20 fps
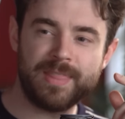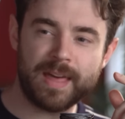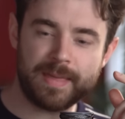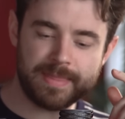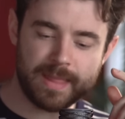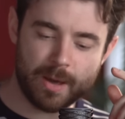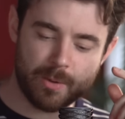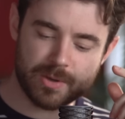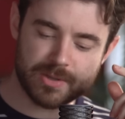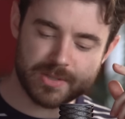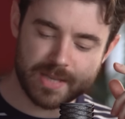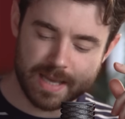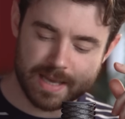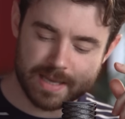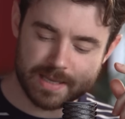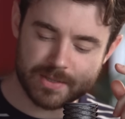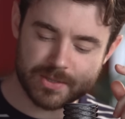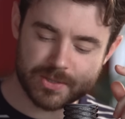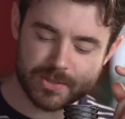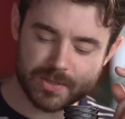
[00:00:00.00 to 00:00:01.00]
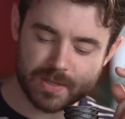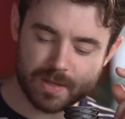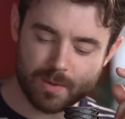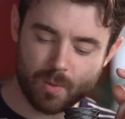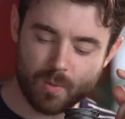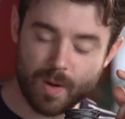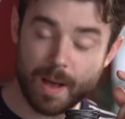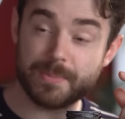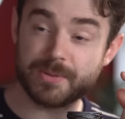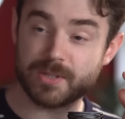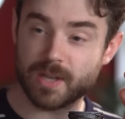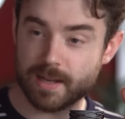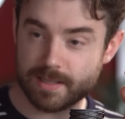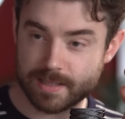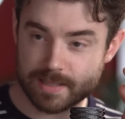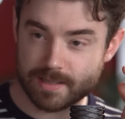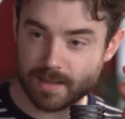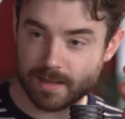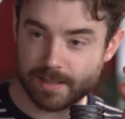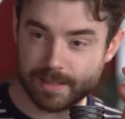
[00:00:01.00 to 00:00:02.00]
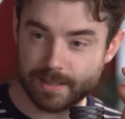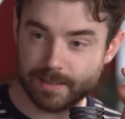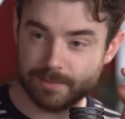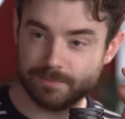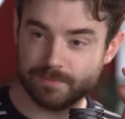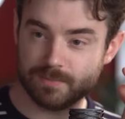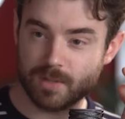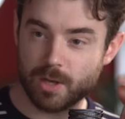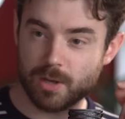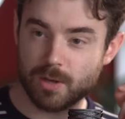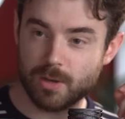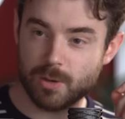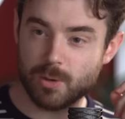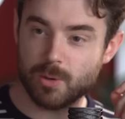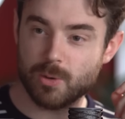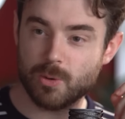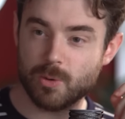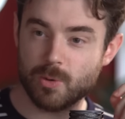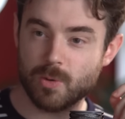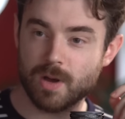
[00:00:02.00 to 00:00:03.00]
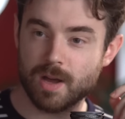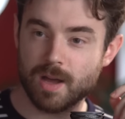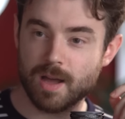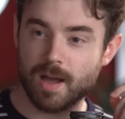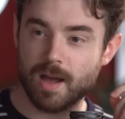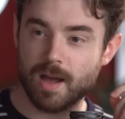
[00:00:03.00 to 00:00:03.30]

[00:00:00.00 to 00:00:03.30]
And then there was his website designer who...